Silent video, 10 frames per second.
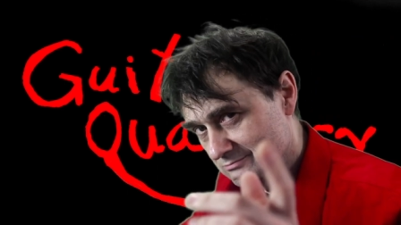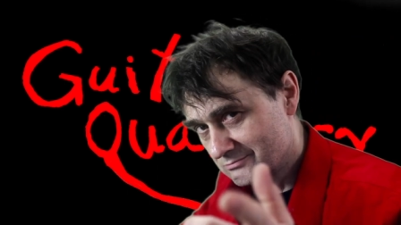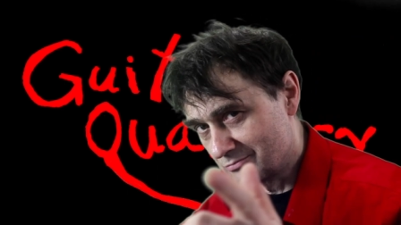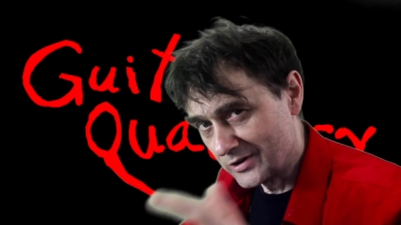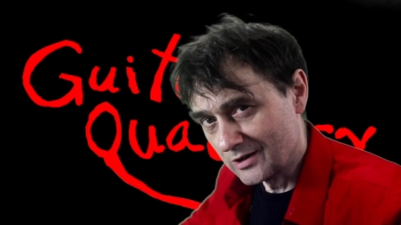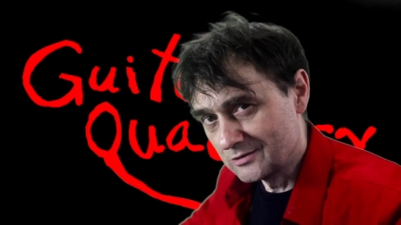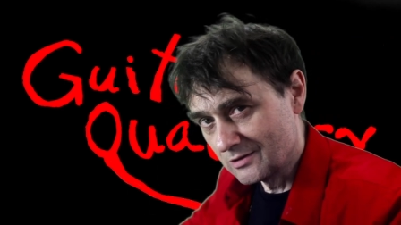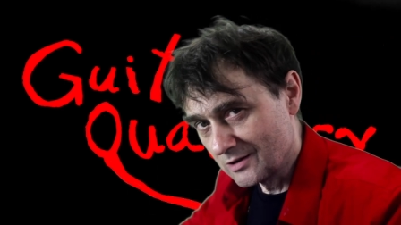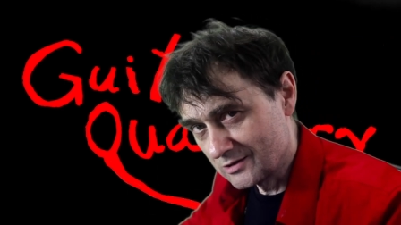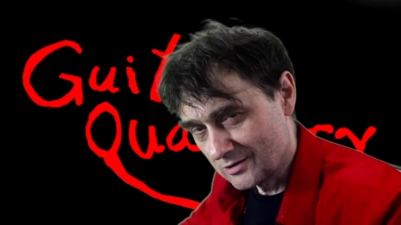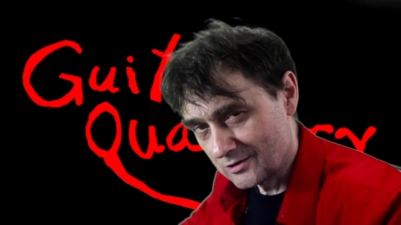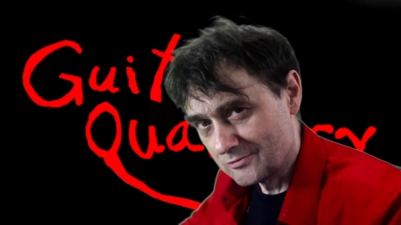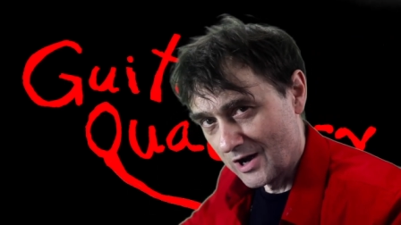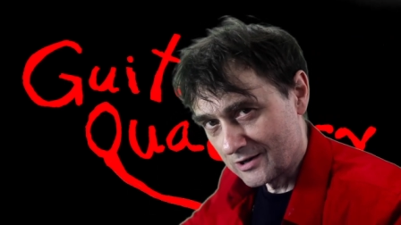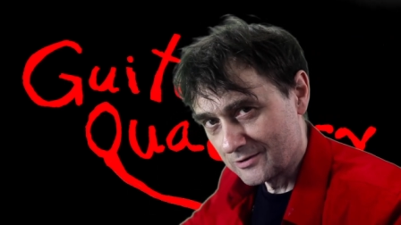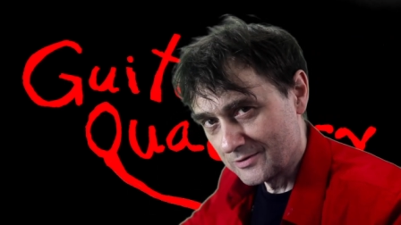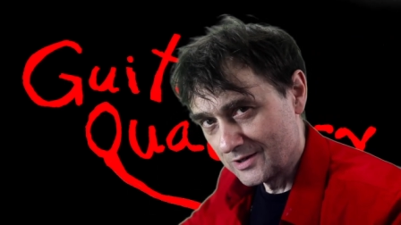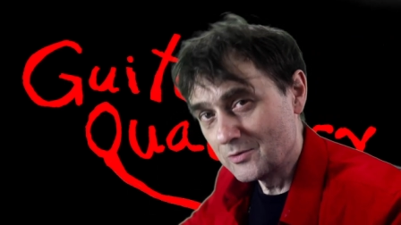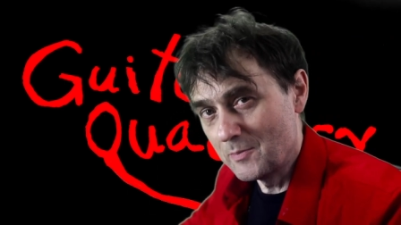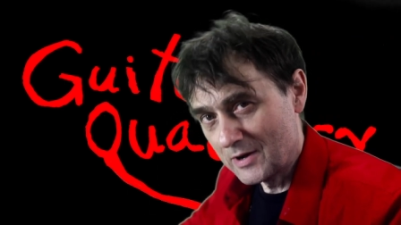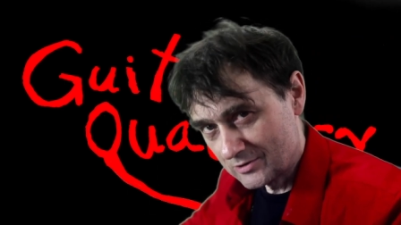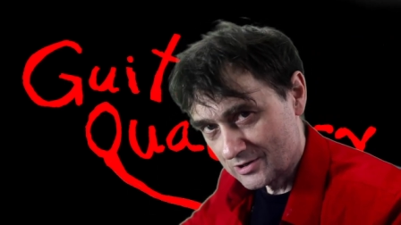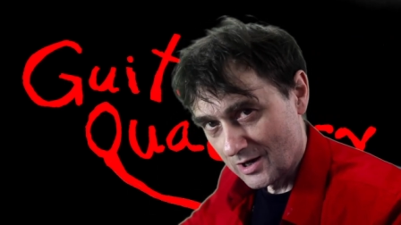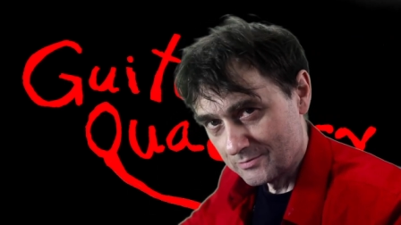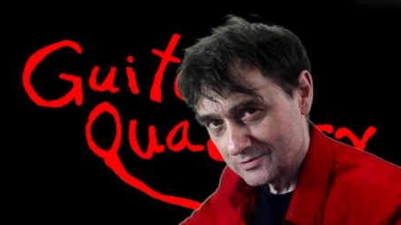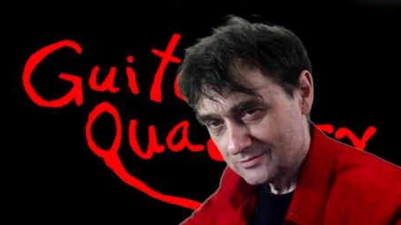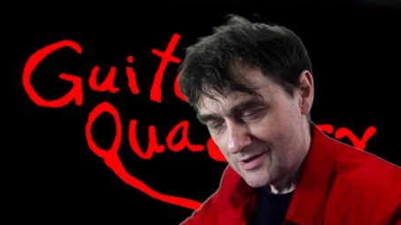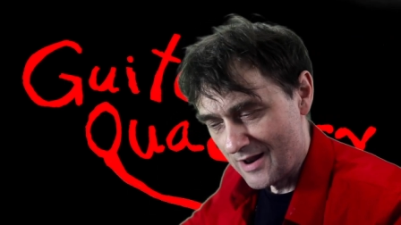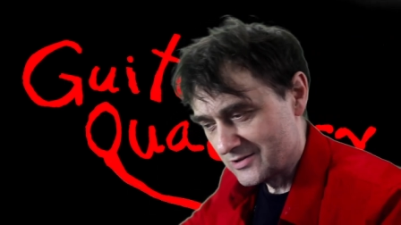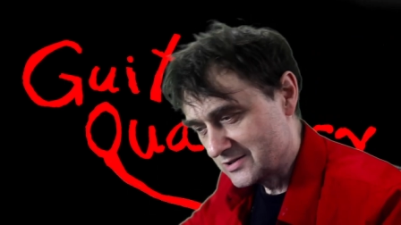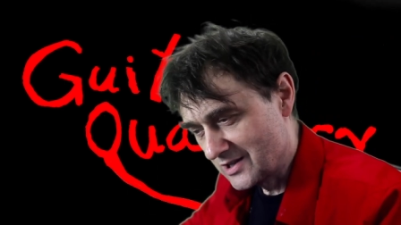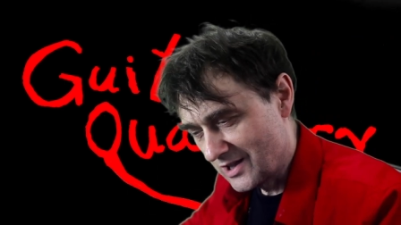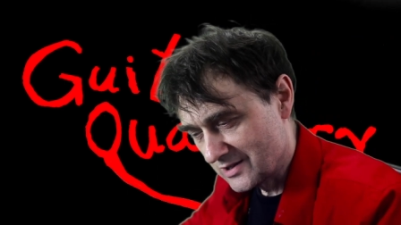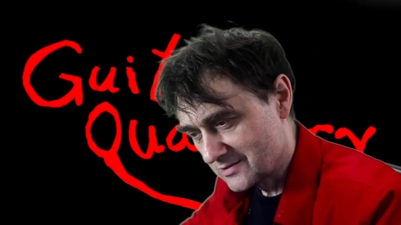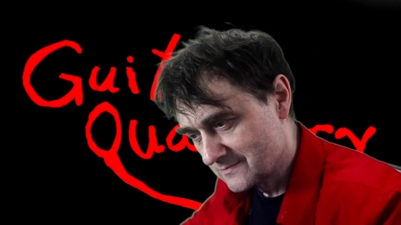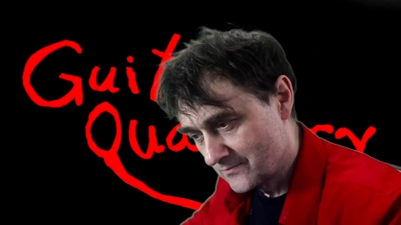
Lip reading: bring it to the Guitar Quackery repair shop. Yeah, just in case.